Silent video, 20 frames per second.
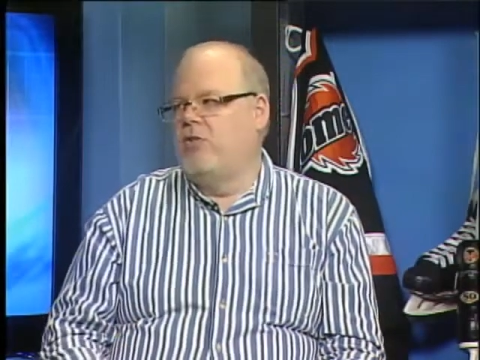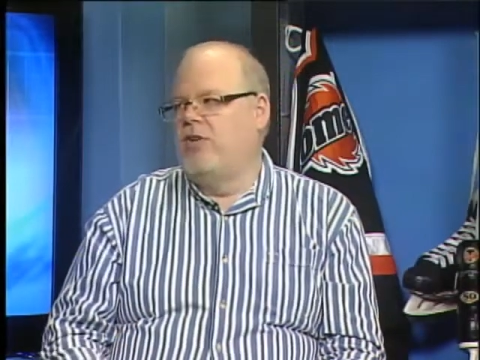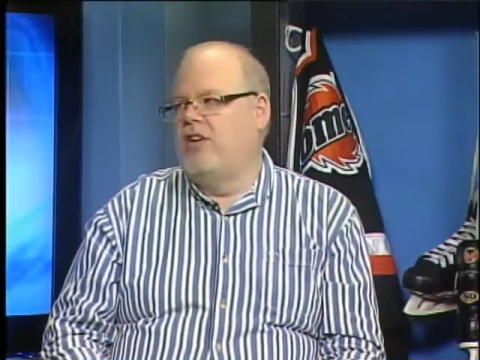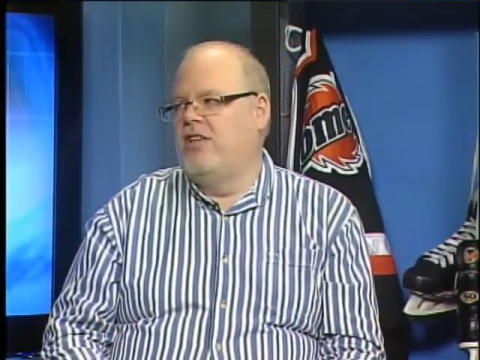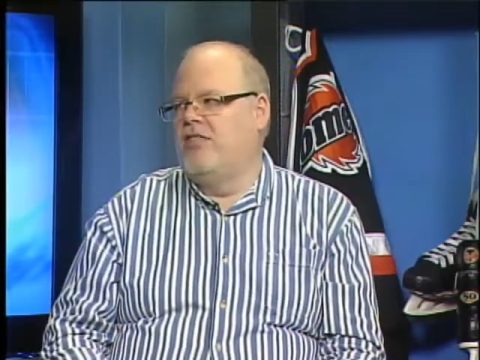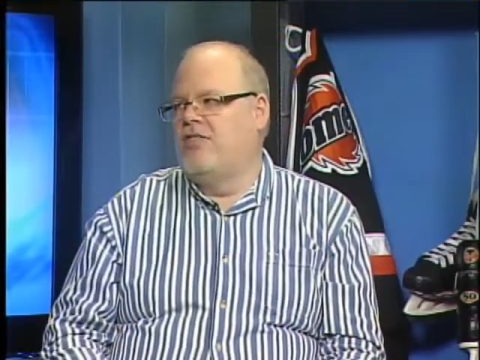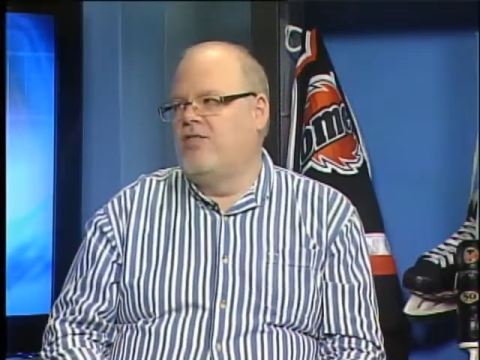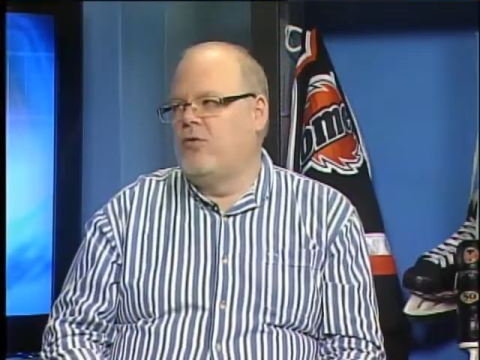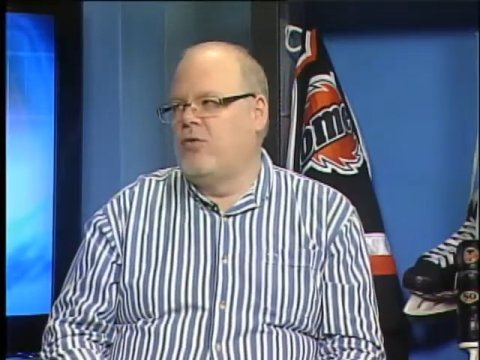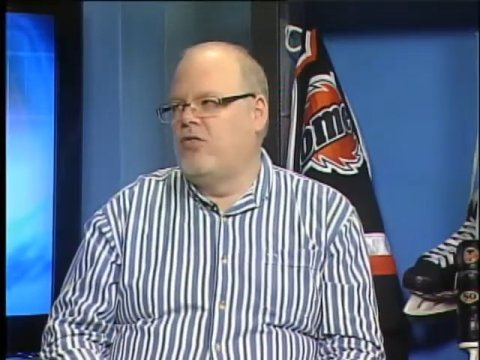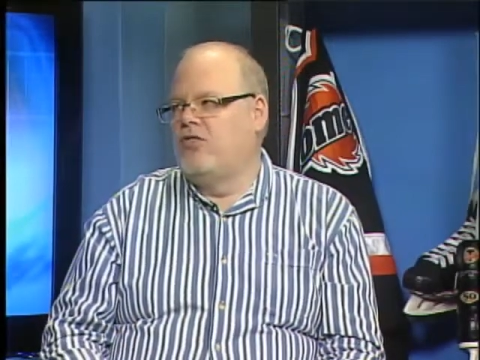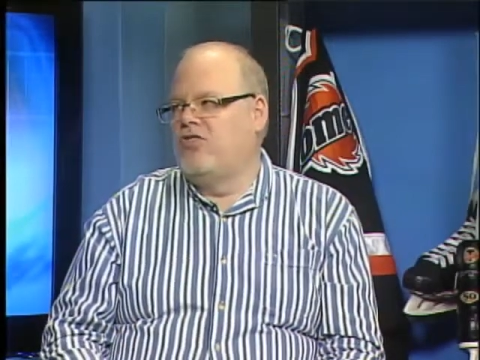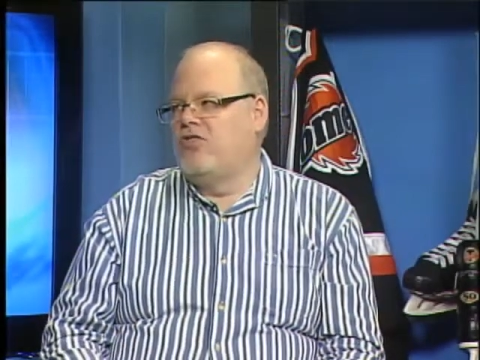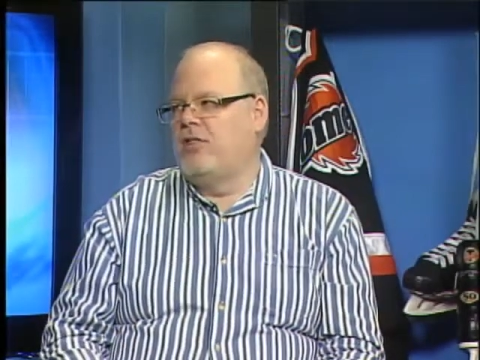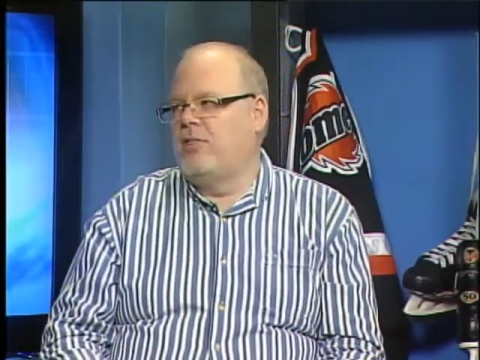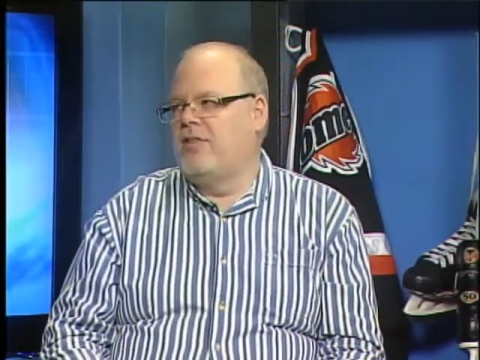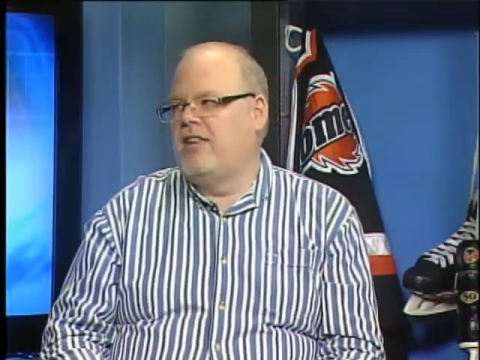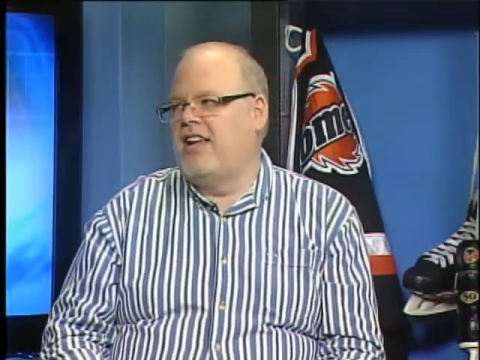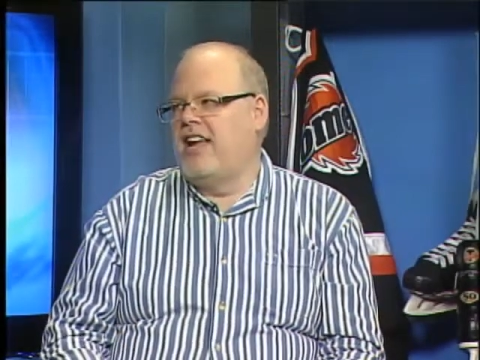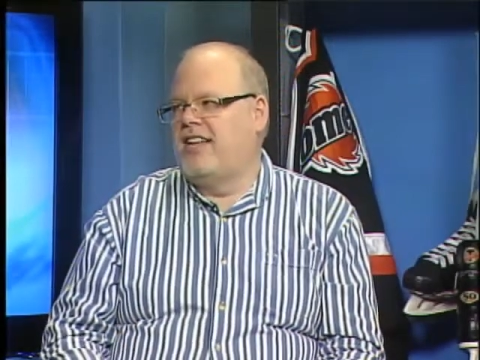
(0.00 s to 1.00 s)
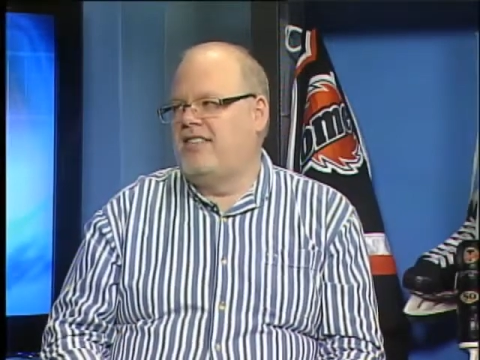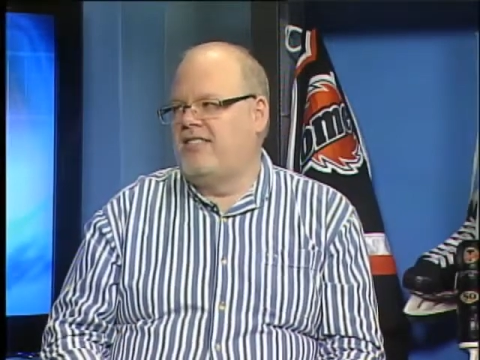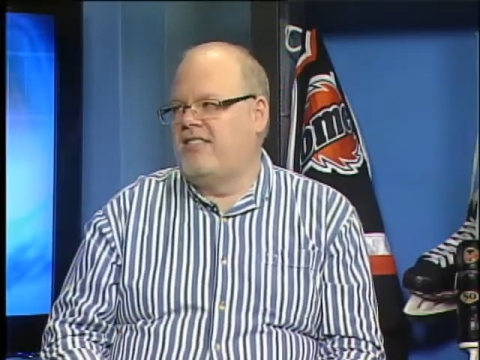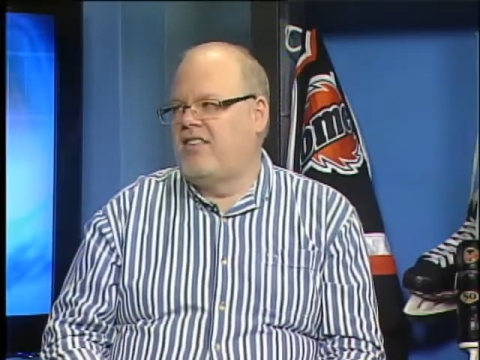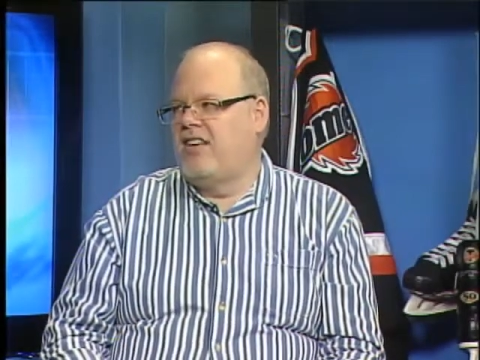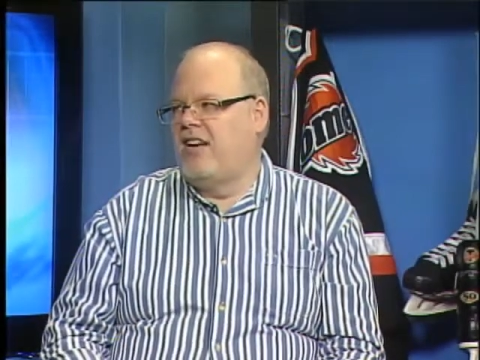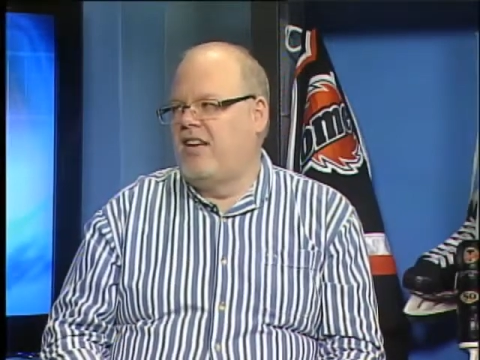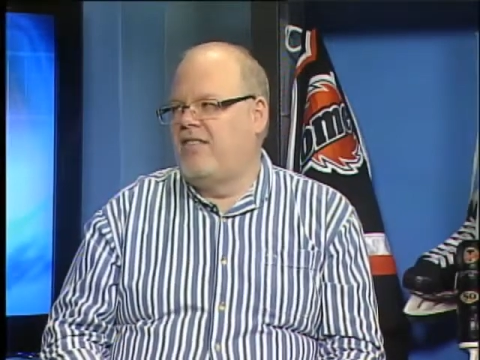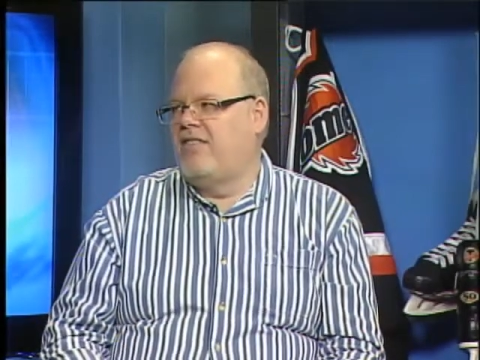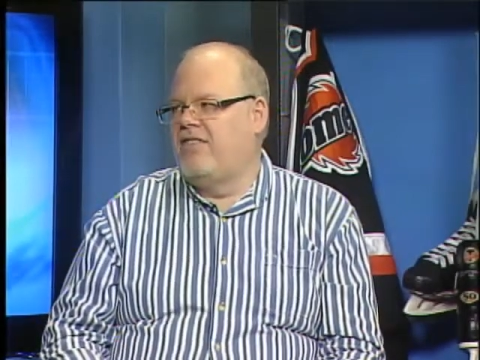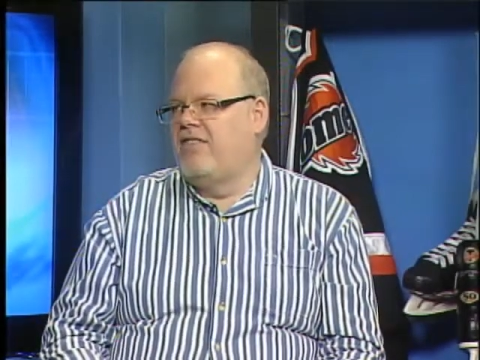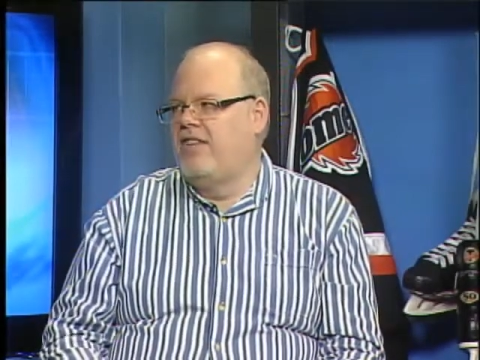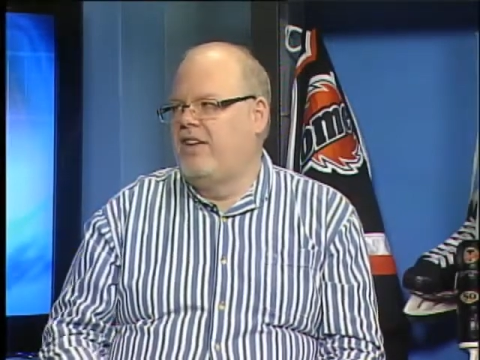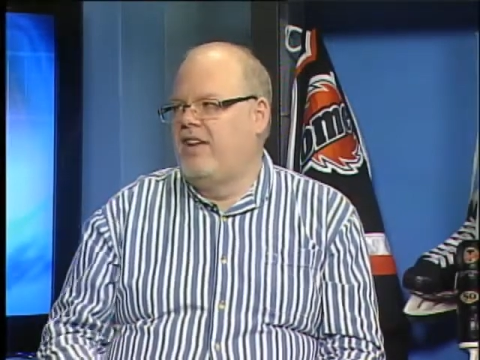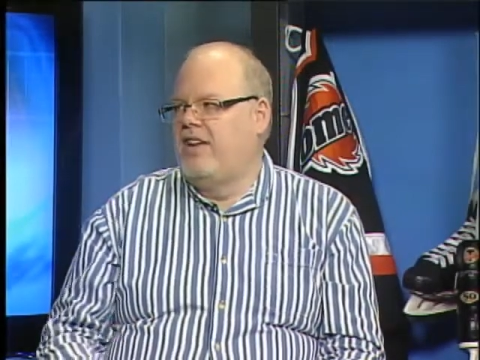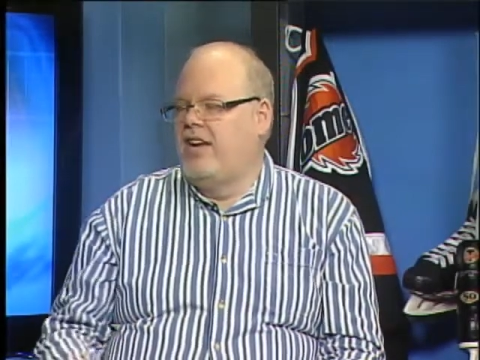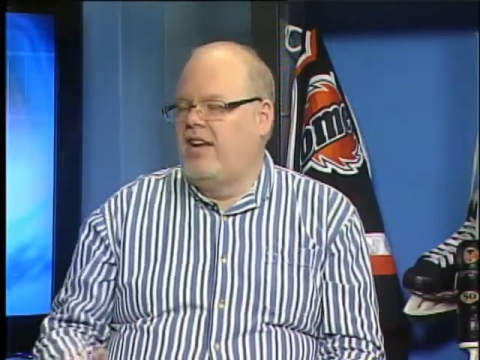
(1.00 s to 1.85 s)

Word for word: reinforce some of that stuff